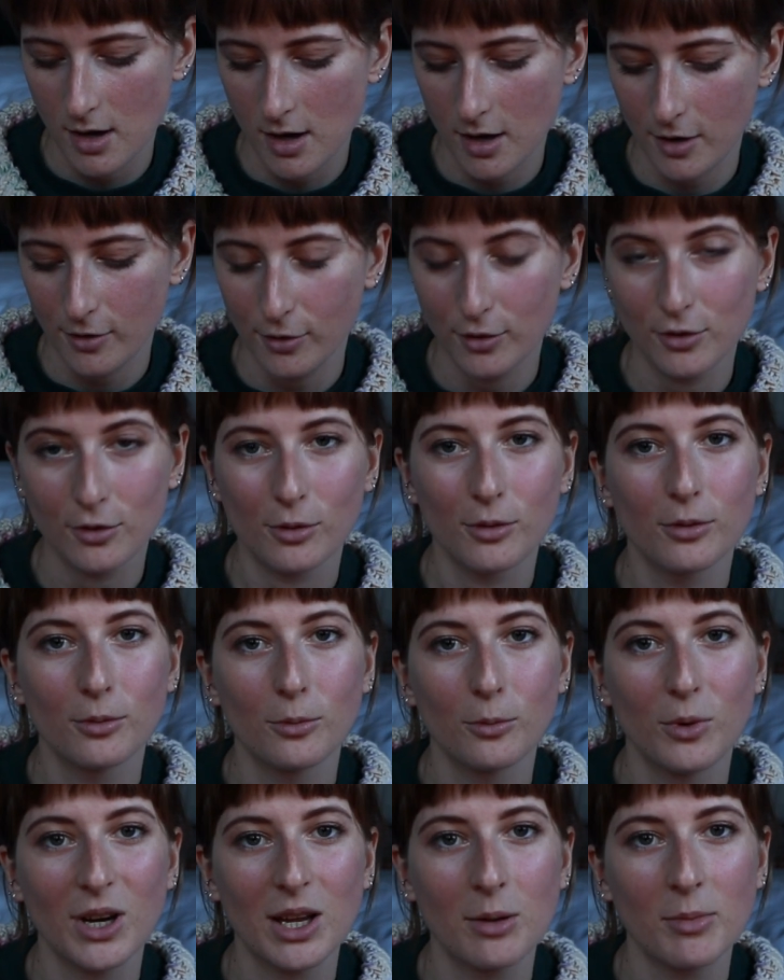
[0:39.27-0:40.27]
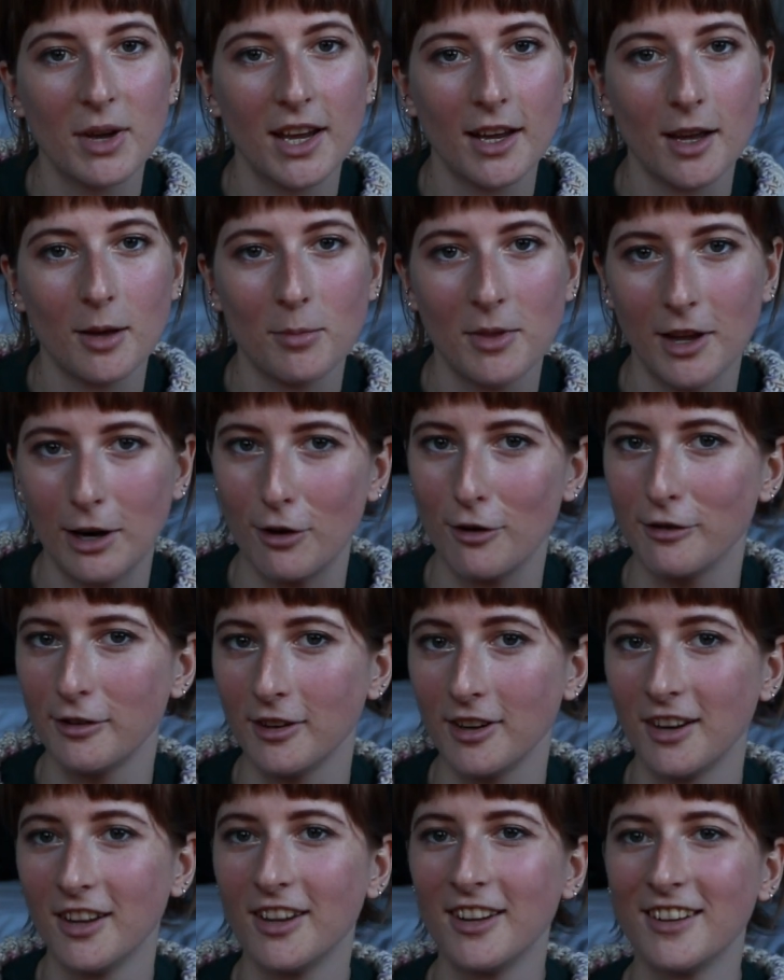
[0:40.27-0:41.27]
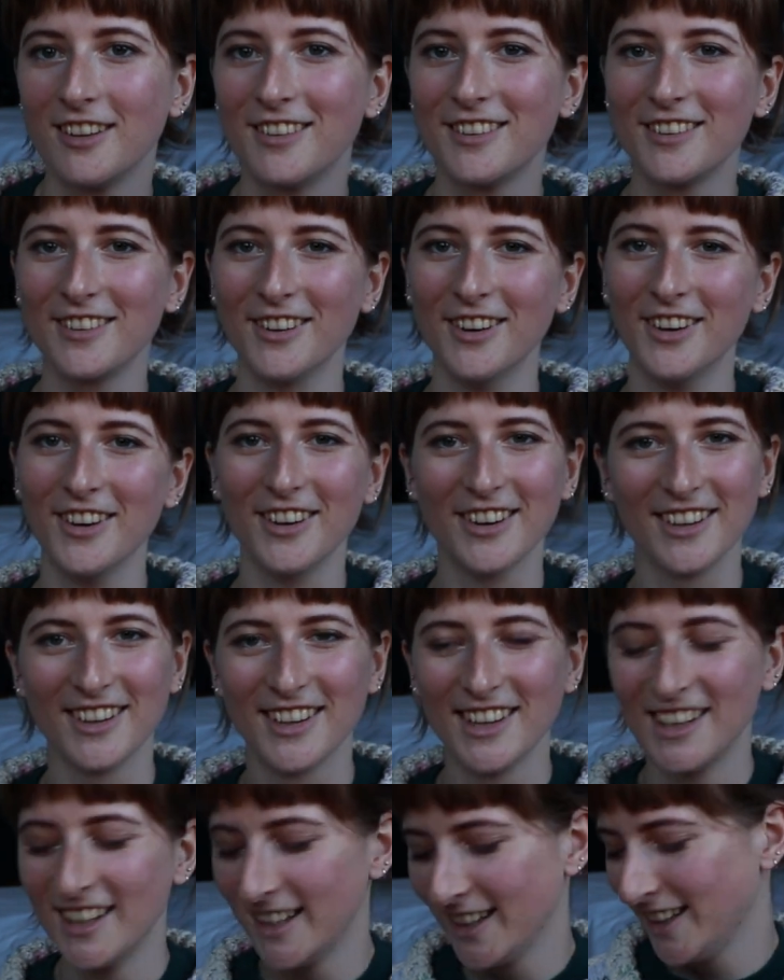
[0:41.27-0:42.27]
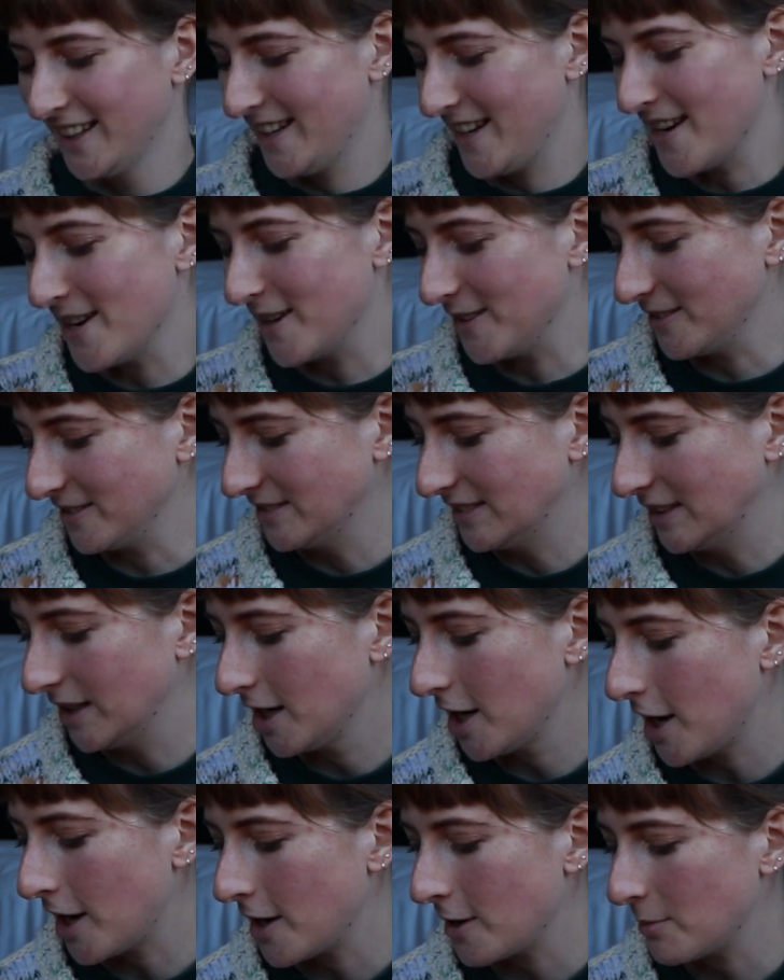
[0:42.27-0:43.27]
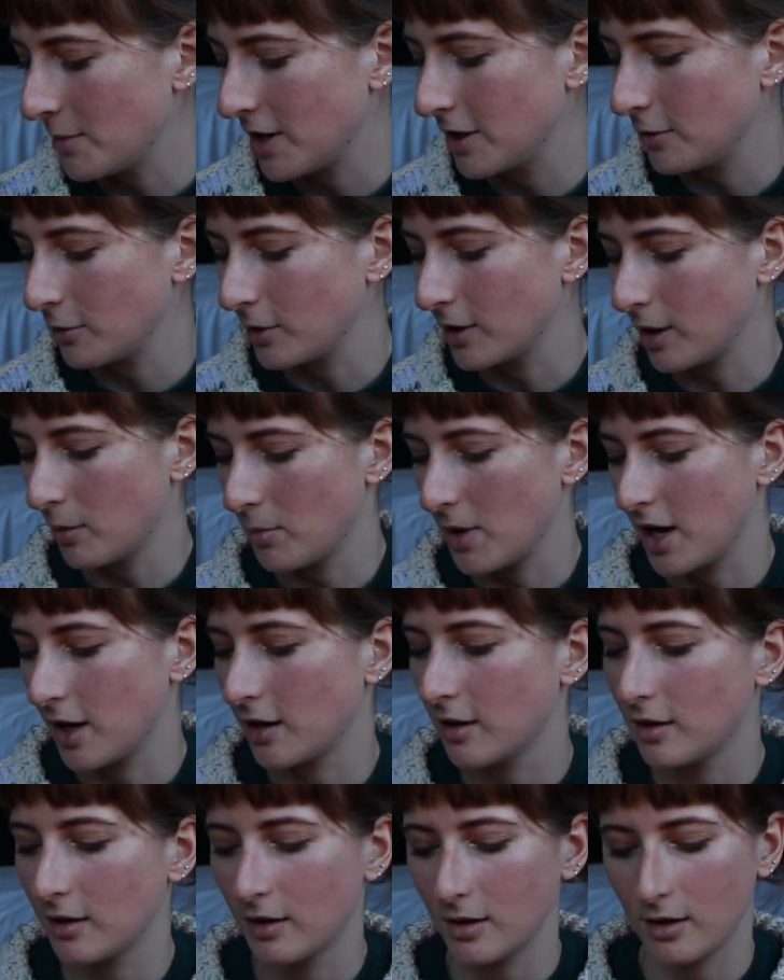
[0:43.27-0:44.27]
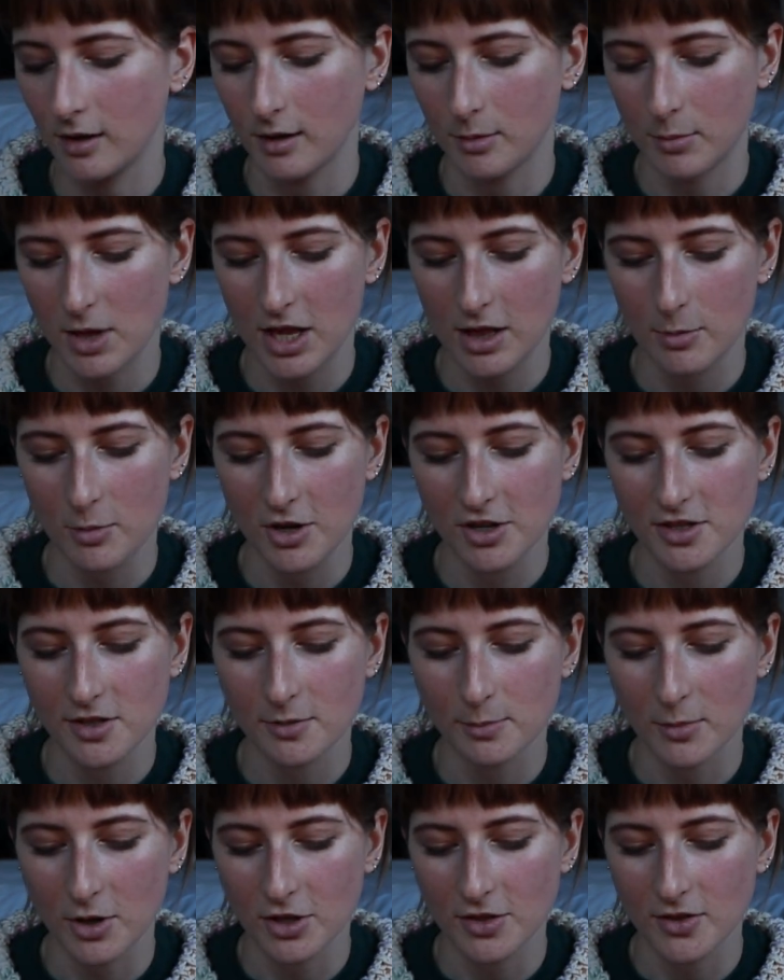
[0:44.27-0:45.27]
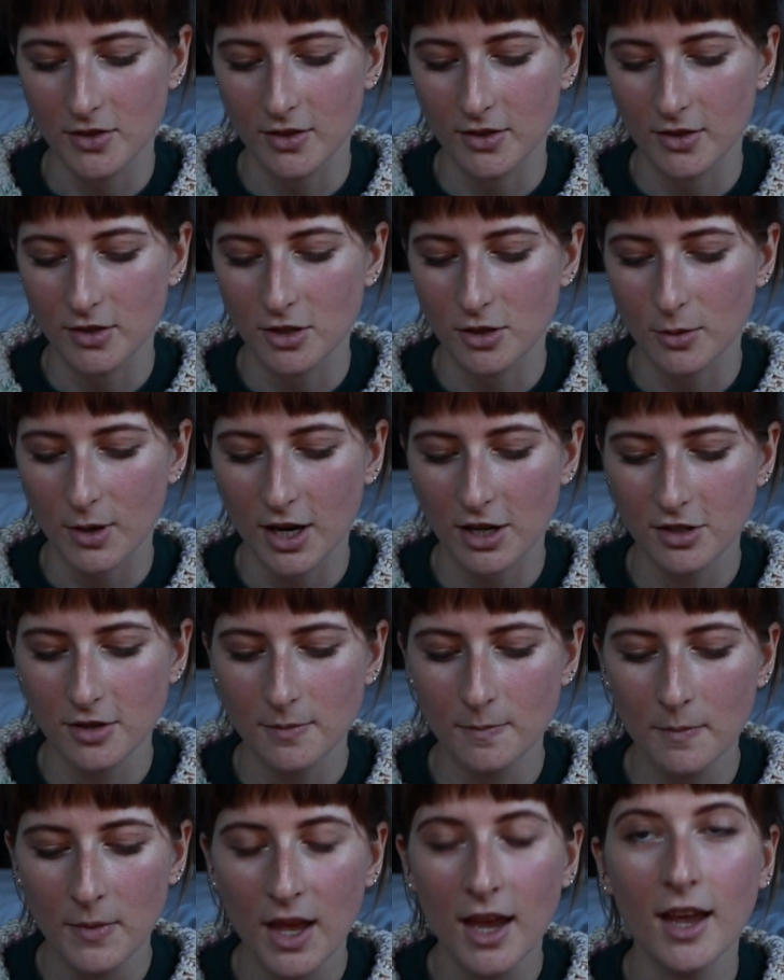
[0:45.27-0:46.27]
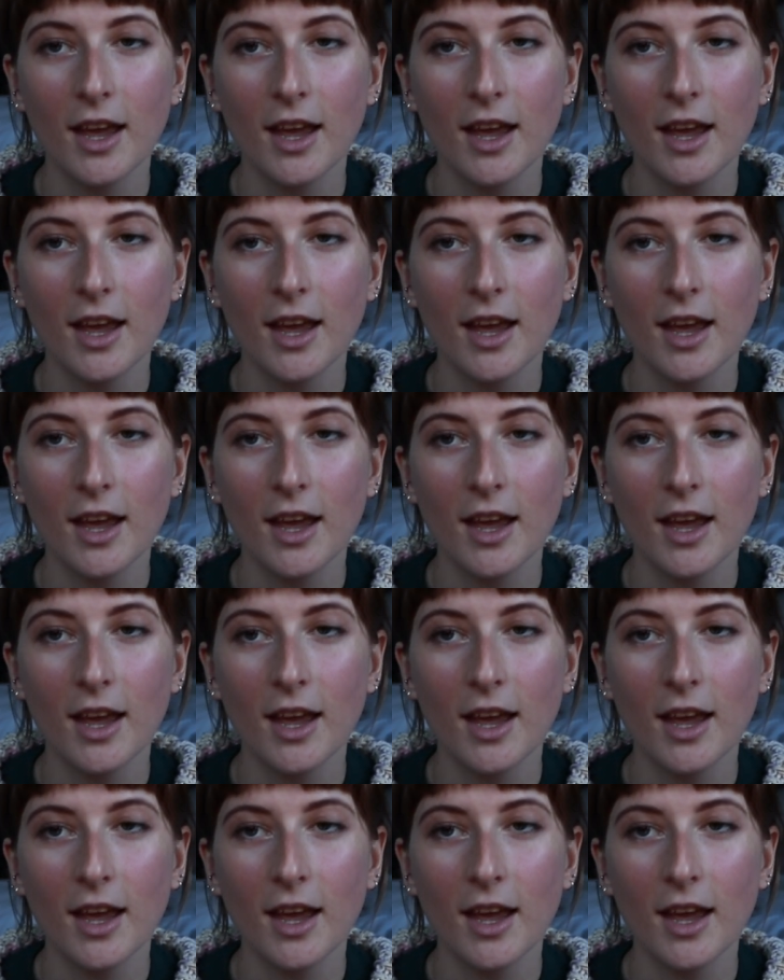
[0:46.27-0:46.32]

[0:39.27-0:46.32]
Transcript: I don't wear makeup that often, so yeah, I thought I'd make the most of the situation.